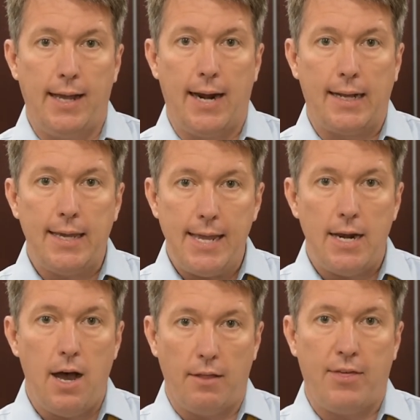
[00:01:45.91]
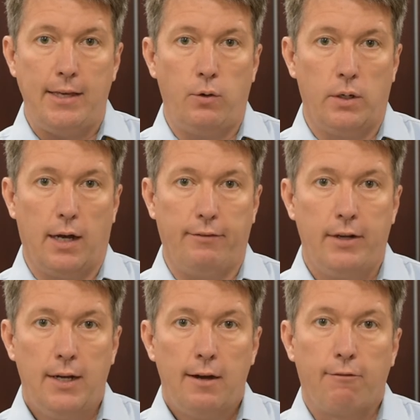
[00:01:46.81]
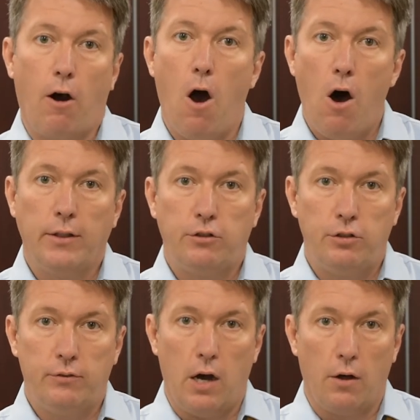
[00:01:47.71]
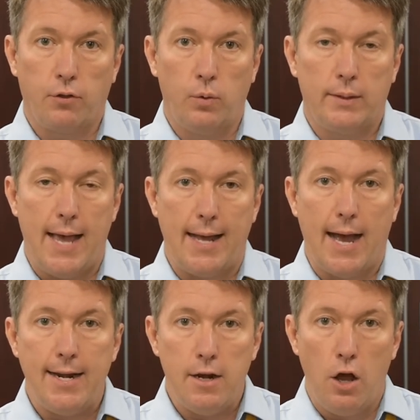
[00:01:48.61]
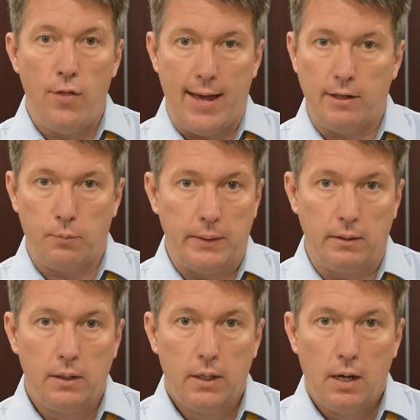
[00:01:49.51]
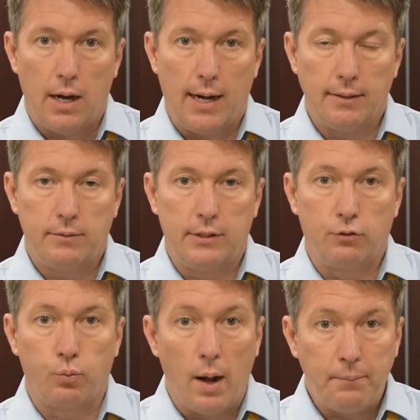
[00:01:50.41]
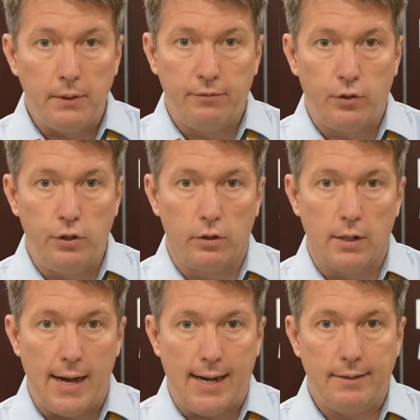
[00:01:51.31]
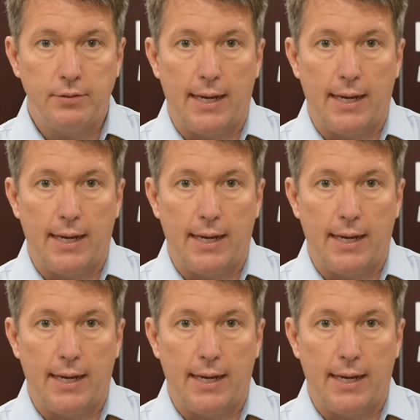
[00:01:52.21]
And I cannot thank you enough for all that you've gone through with that. I know that has been uh, disruptive to your lives.